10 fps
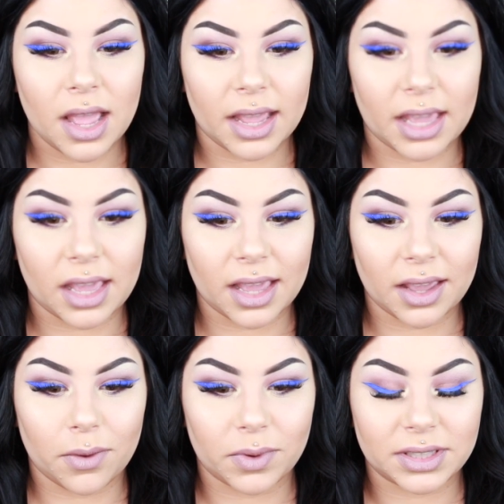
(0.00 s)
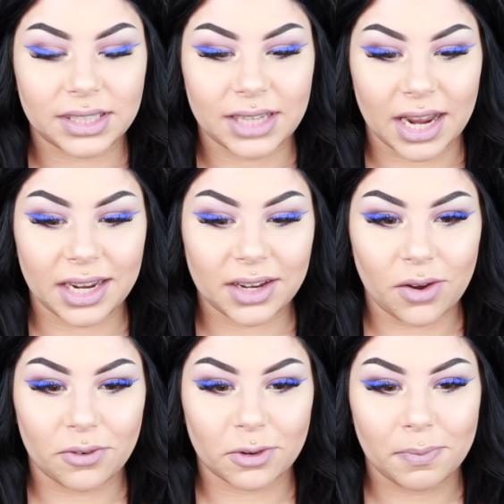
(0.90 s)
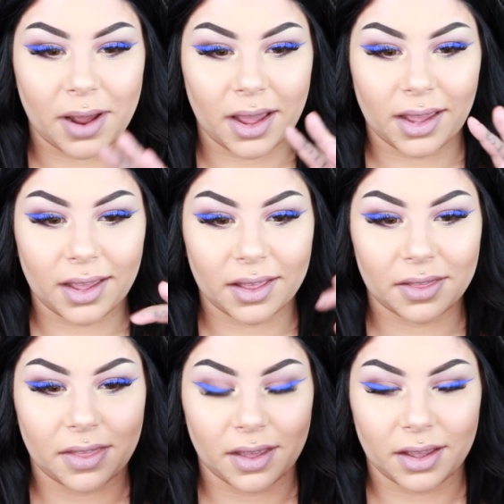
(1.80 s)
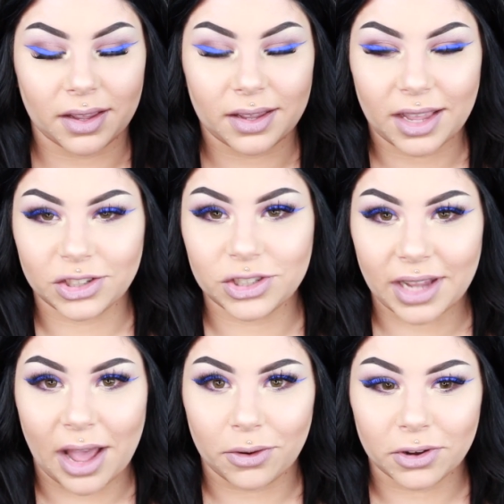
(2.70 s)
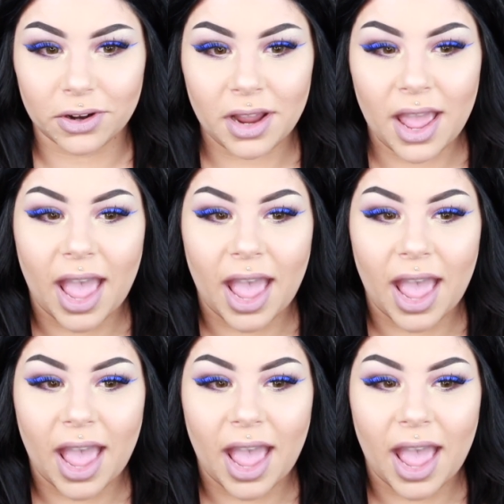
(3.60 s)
he was standing over by the kitchen counter,